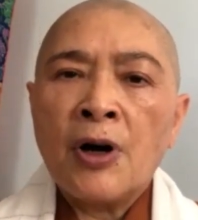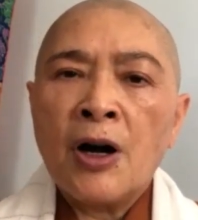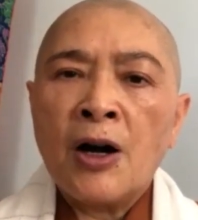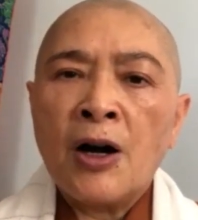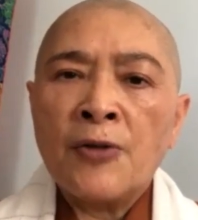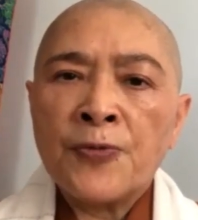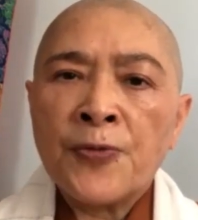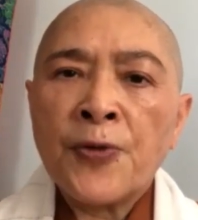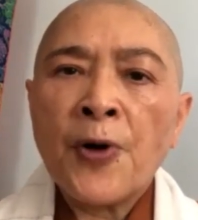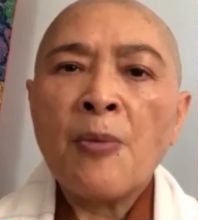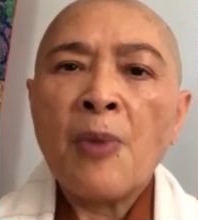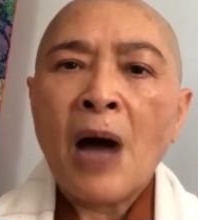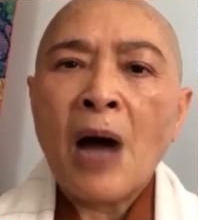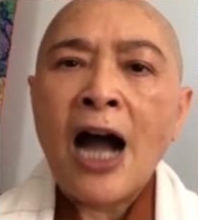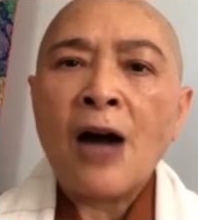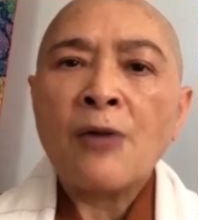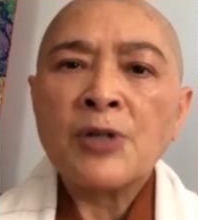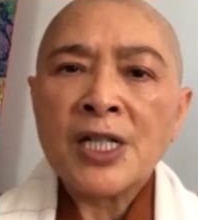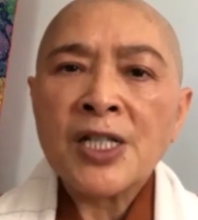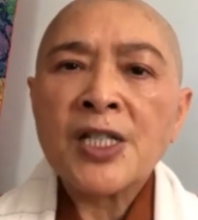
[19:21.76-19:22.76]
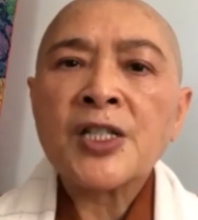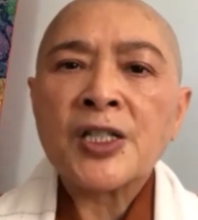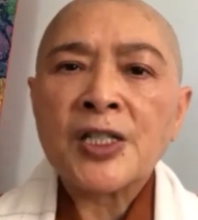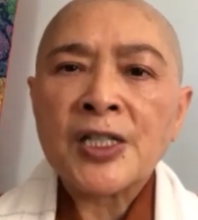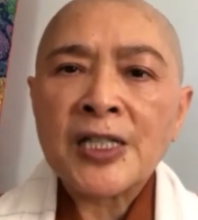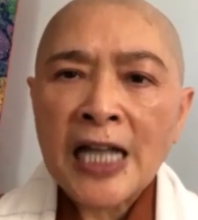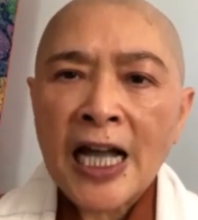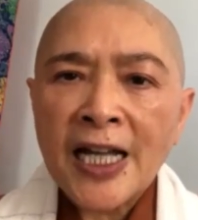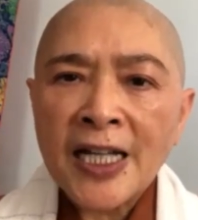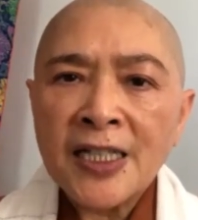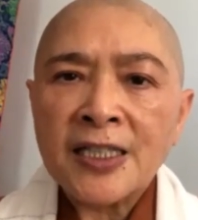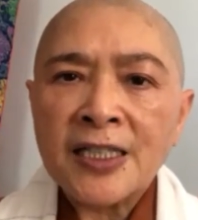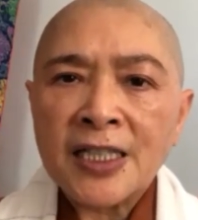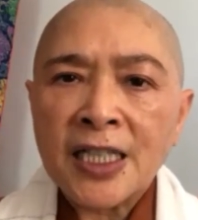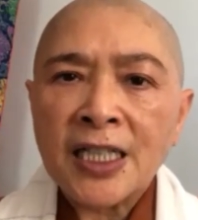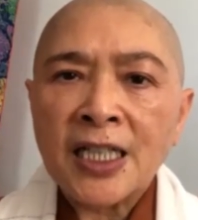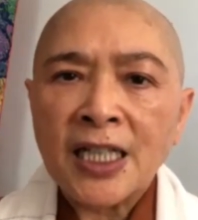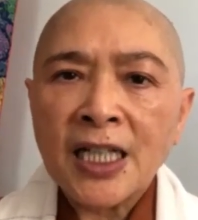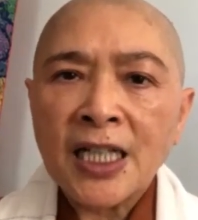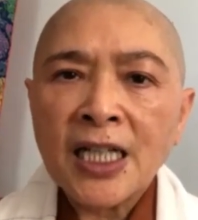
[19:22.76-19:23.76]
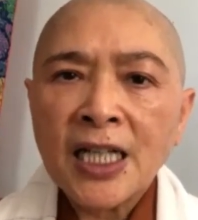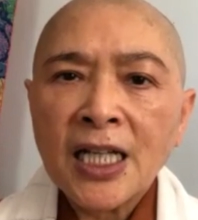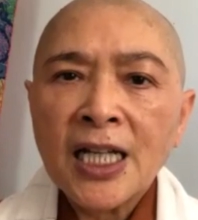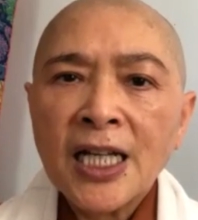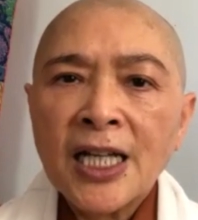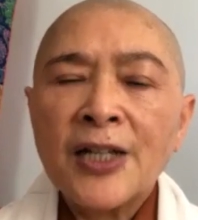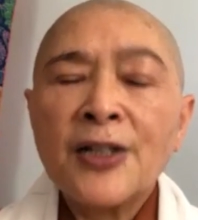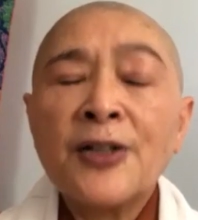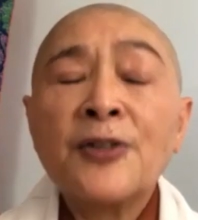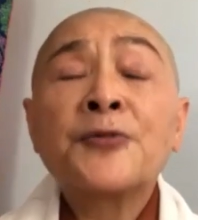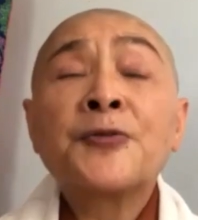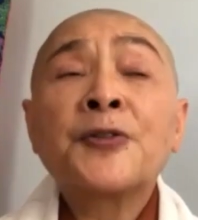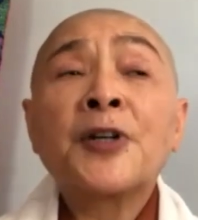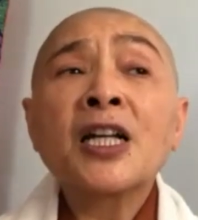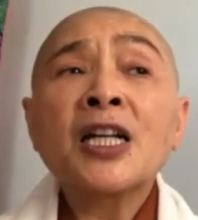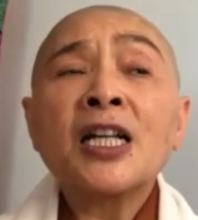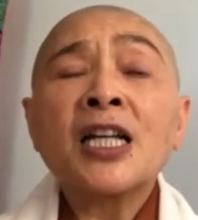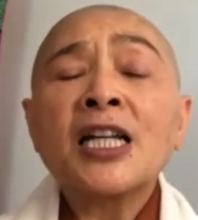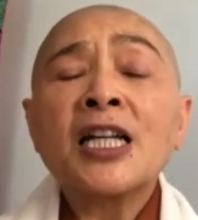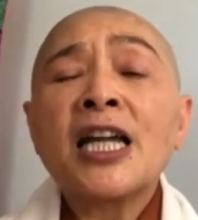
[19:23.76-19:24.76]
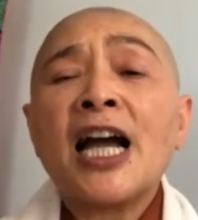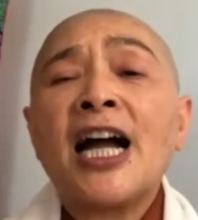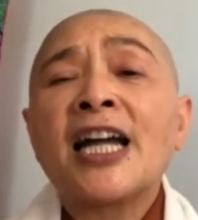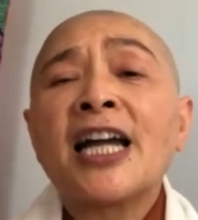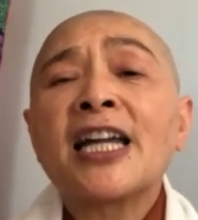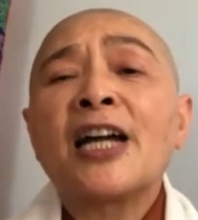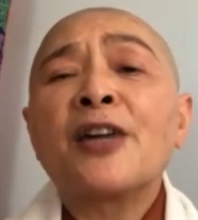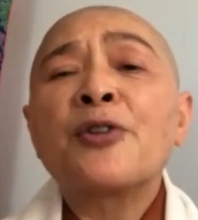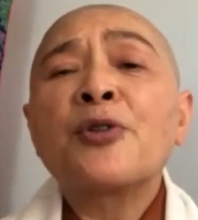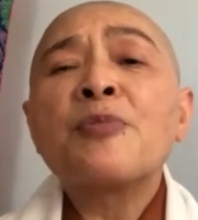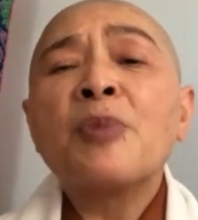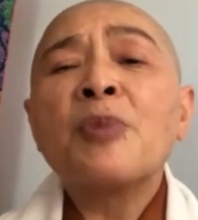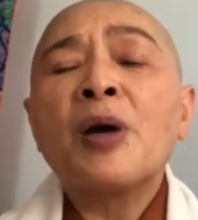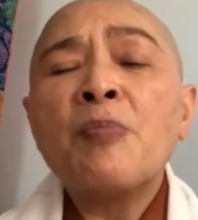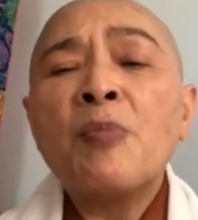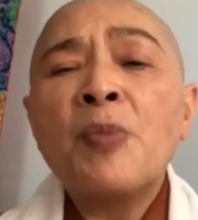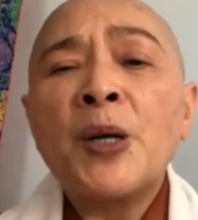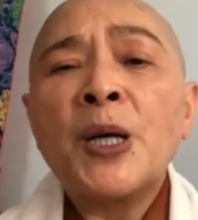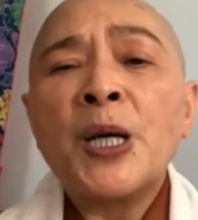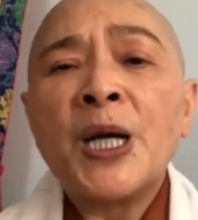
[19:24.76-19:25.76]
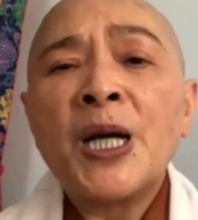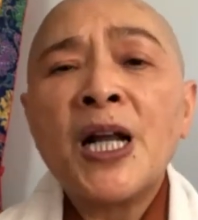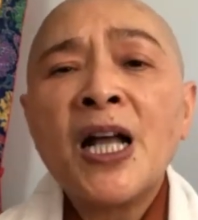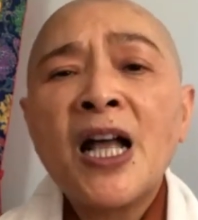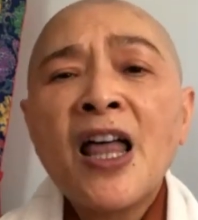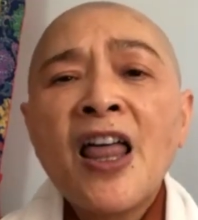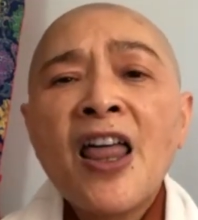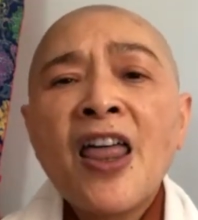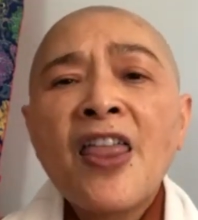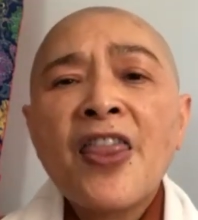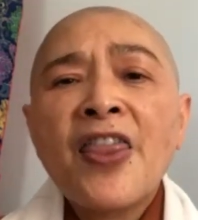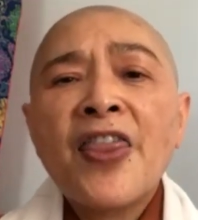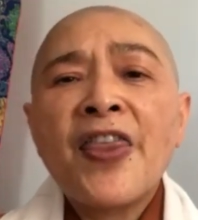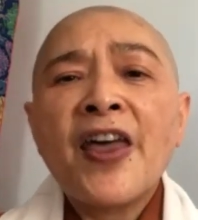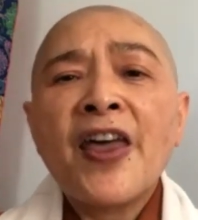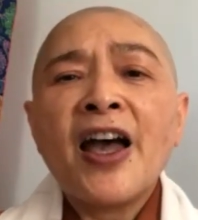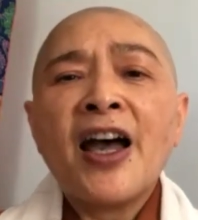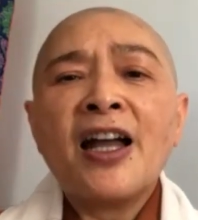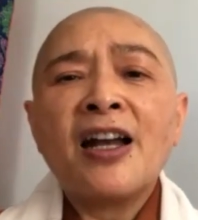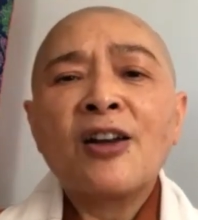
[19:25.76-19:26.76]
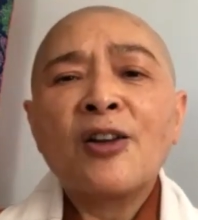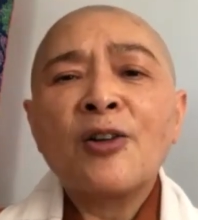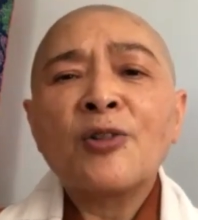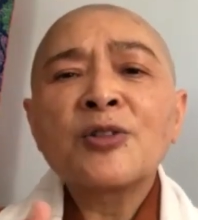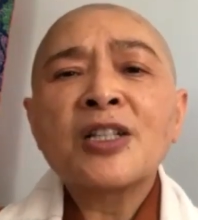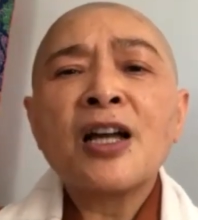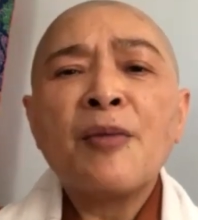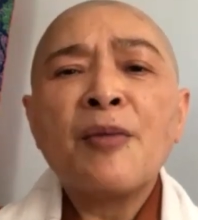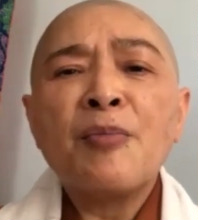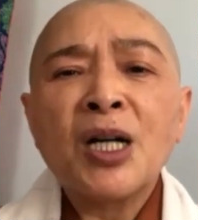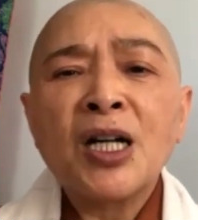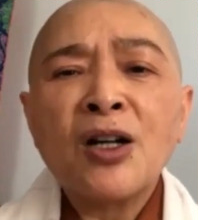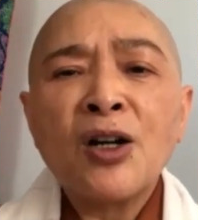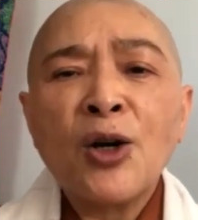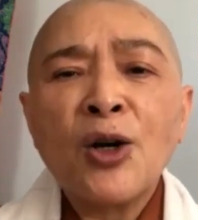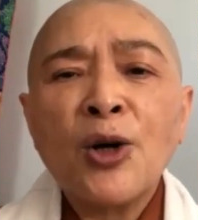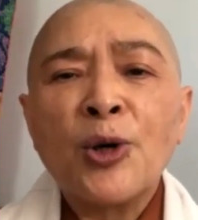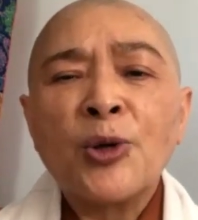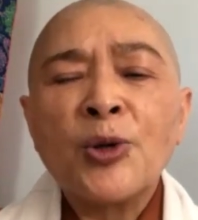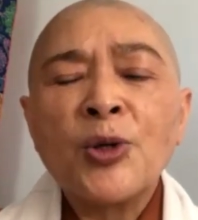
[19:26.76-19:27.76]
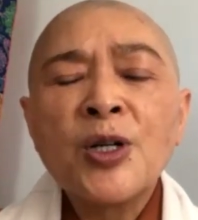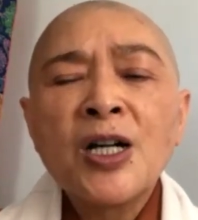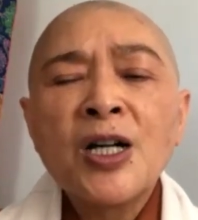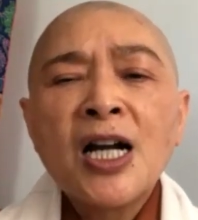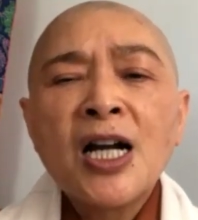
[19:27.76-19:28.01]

from our society. Frankly, I remember that a long time ago,